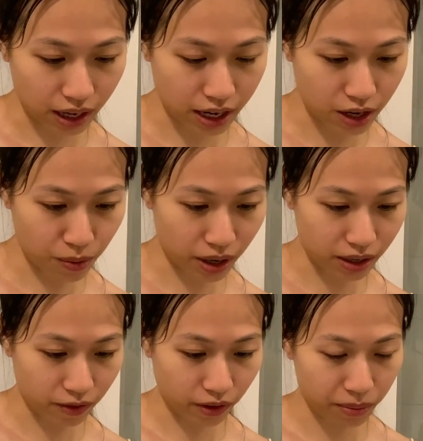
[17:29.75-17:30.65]

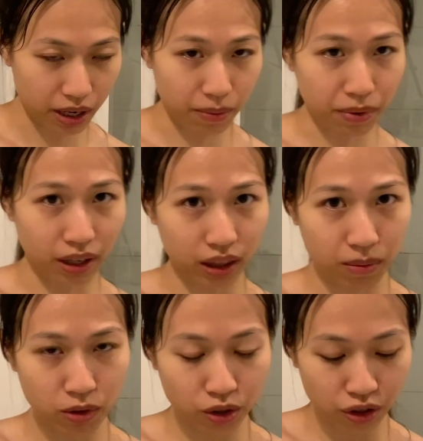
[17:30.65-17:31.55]
anywhere for me to put
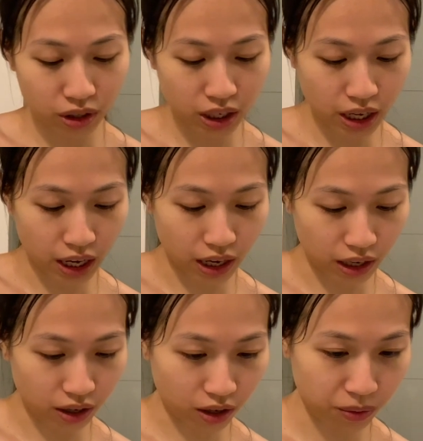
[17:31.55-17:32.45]
them usually and
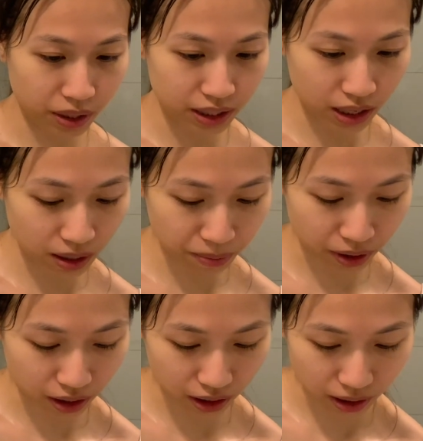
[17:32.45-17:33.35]
I always end up
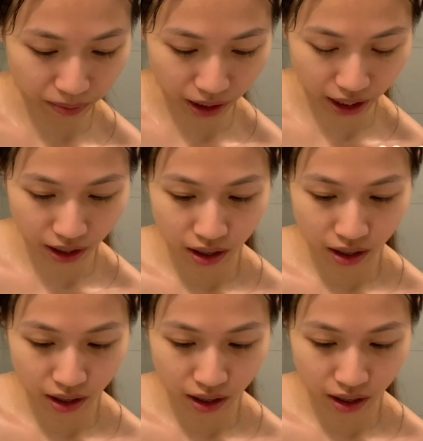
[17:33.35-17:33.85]
putting them like